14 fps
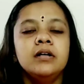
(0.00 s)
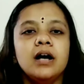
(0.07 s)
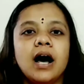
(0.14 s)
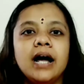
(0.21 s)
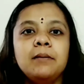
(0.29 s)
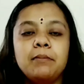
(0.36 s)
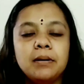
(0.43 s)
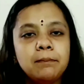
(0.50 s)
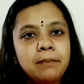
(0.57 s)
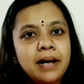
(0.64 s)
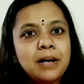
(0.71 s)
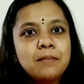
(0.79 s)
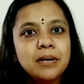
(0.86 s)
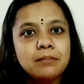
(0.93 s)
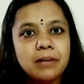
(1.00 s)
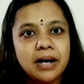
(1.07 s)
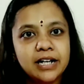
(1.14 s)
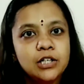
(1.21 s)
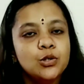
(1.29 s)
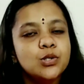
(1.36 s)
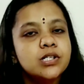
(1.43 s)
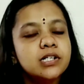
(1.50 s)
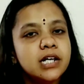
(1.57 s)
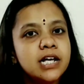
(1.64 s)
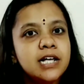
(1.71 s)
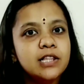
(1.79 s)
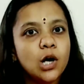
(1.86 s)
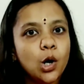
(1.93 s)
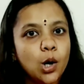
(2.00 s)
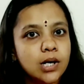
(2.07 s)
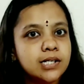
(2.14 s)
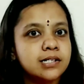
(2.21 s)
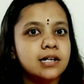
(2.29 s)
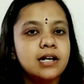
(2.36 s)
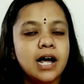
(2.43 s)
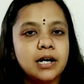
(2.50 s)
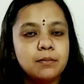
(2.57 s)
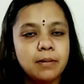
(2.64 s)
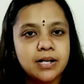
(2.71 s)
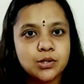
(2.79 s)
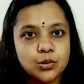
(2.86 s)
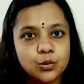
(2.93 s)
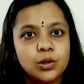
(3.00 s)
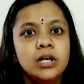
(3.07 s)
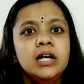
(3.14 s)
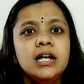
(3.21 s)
I prepared my mind to stay in the hostel at Mysore,